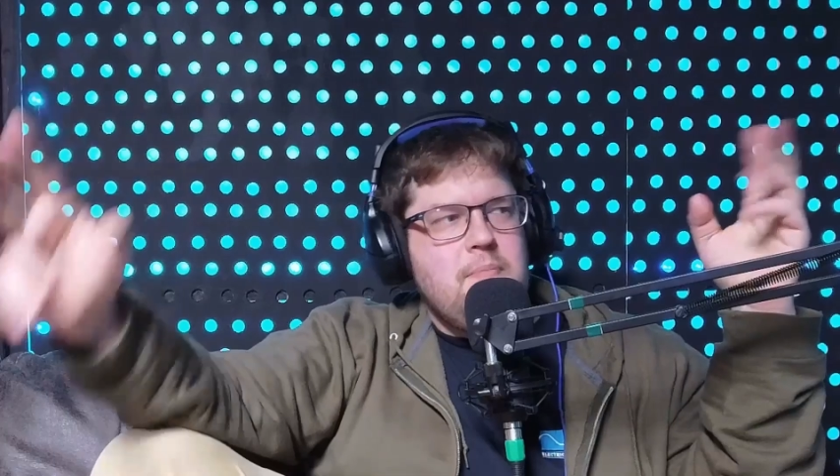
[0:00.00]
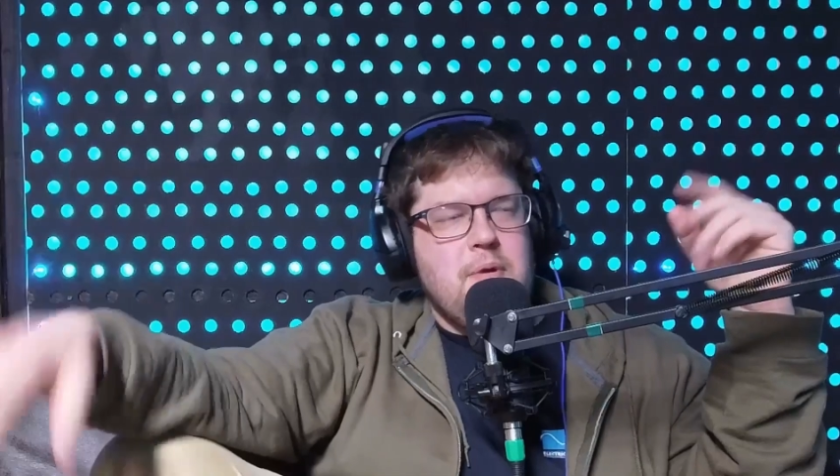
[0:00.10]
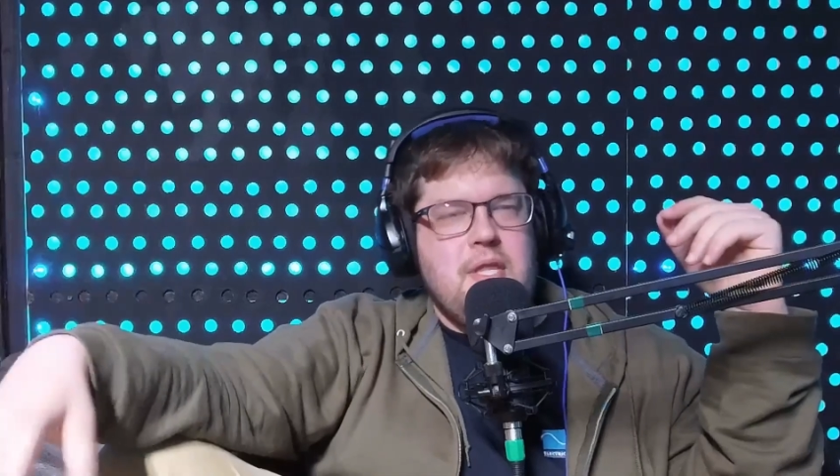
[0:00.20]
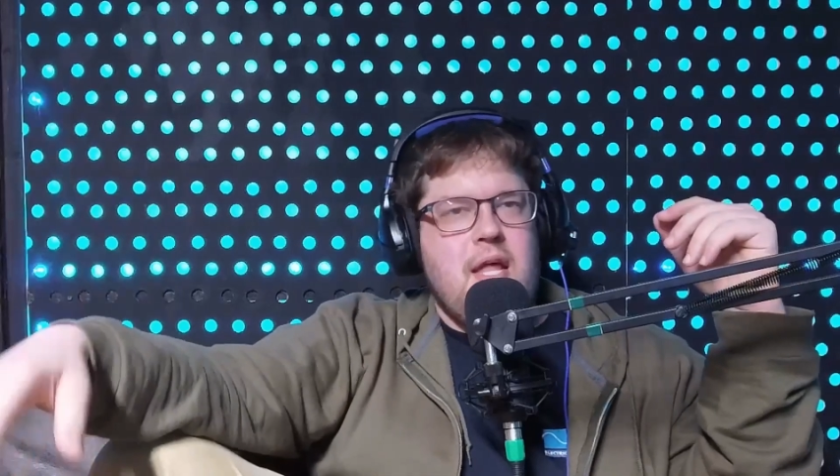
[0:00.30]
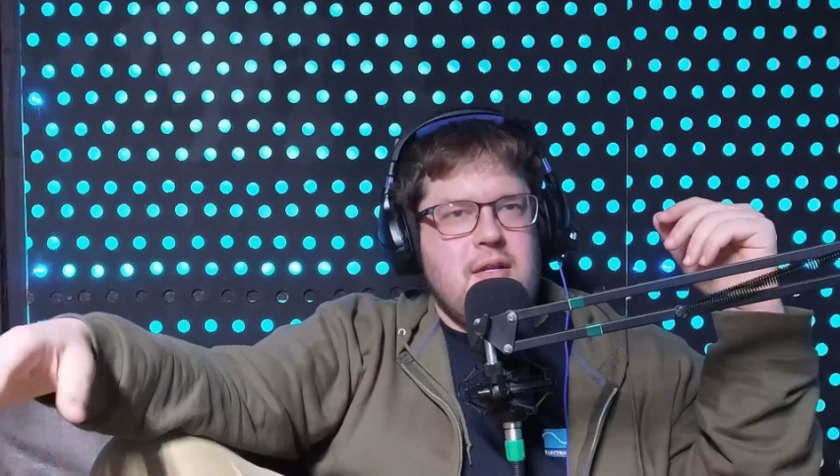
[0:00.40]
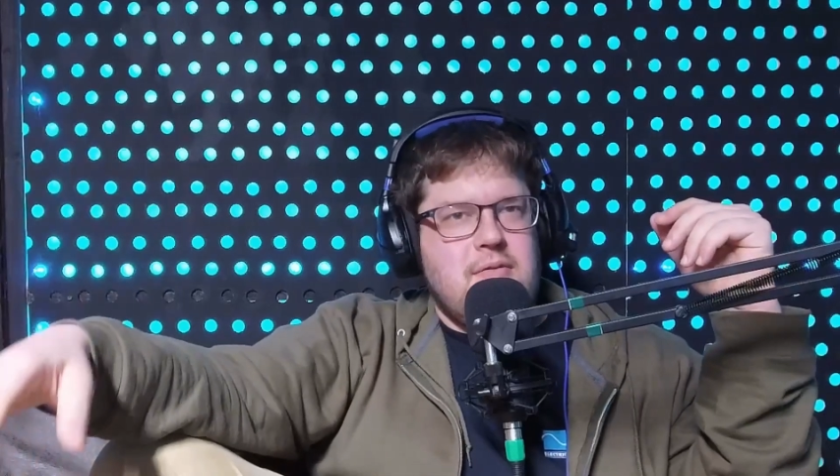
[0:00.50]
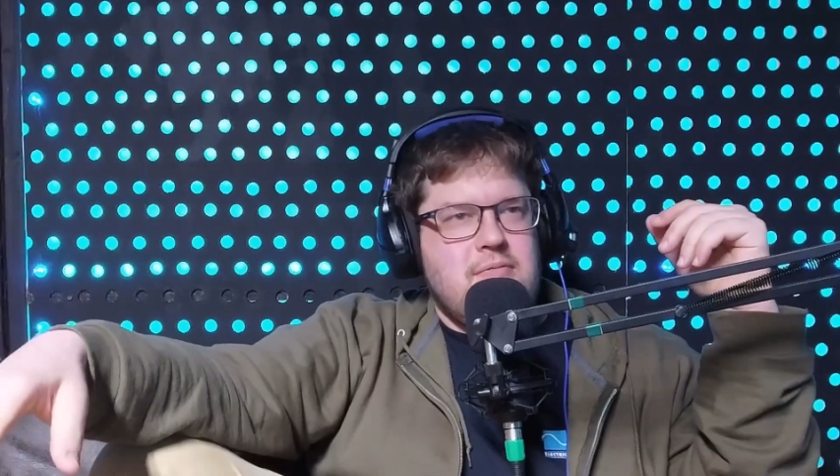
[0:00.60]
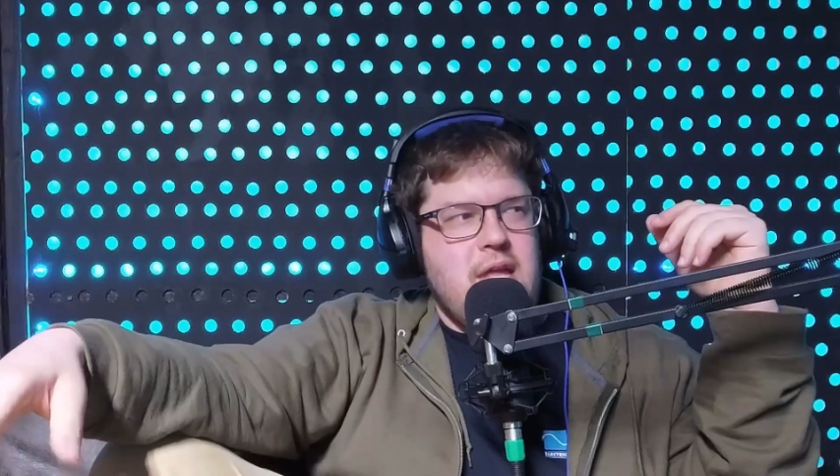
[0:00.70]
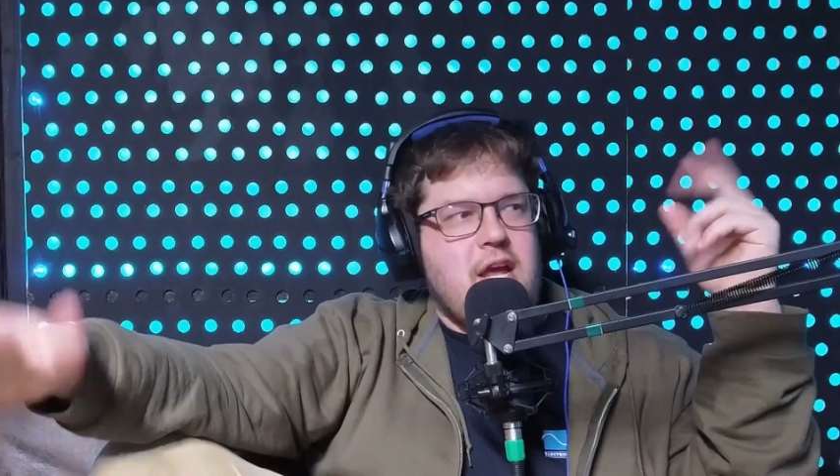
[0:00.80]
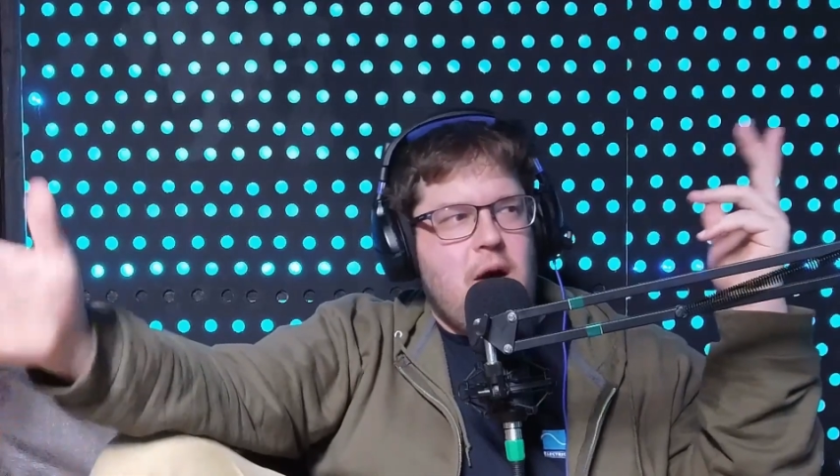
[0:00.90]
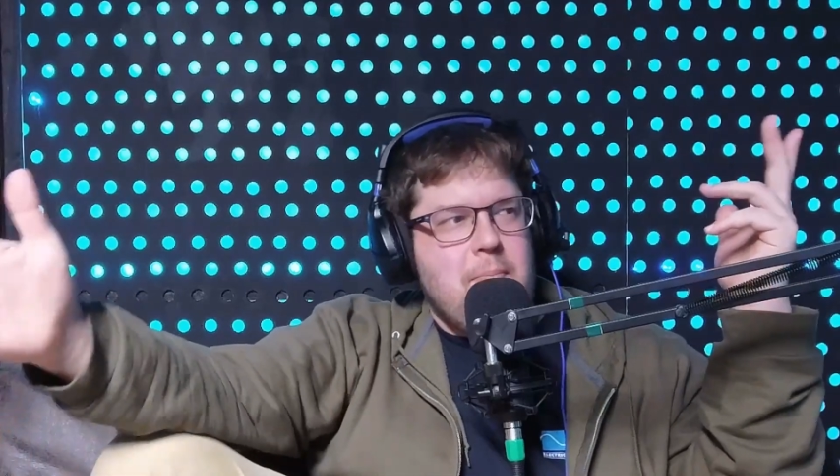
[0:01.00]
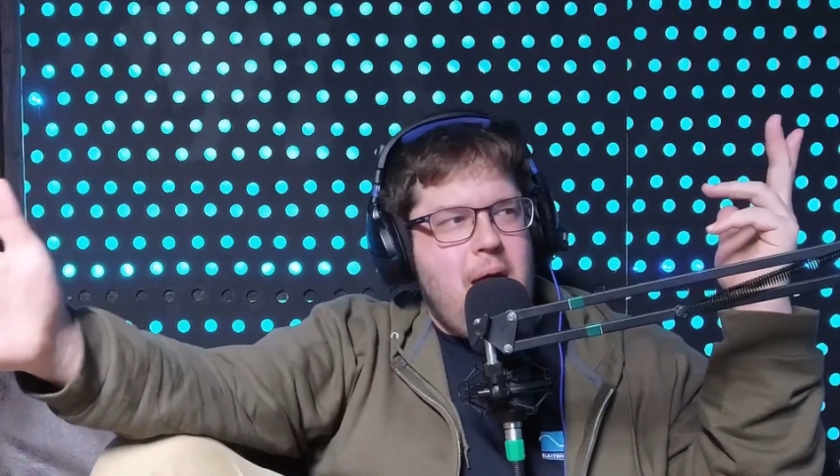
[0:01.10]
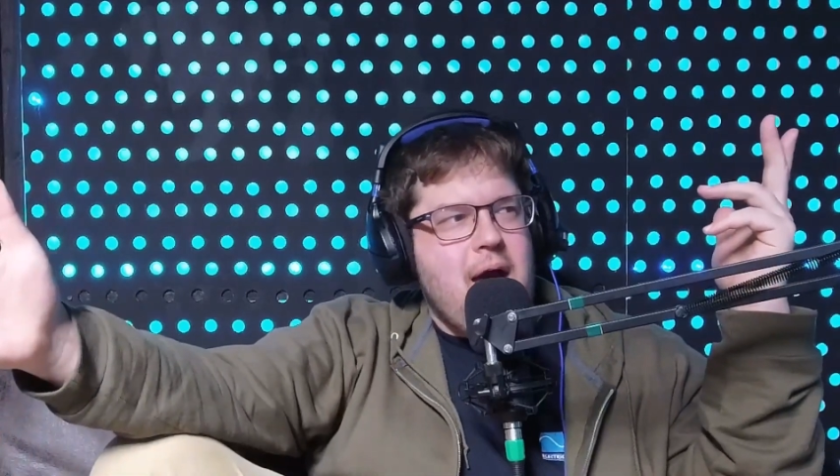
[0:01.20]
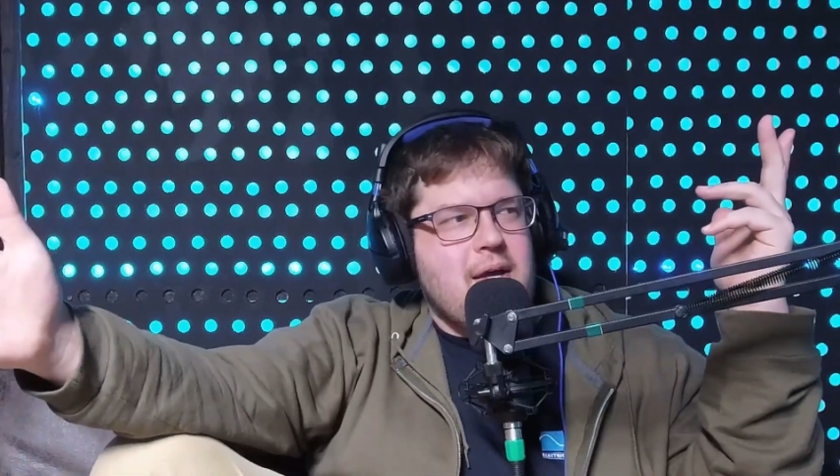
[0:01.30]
but then they come back.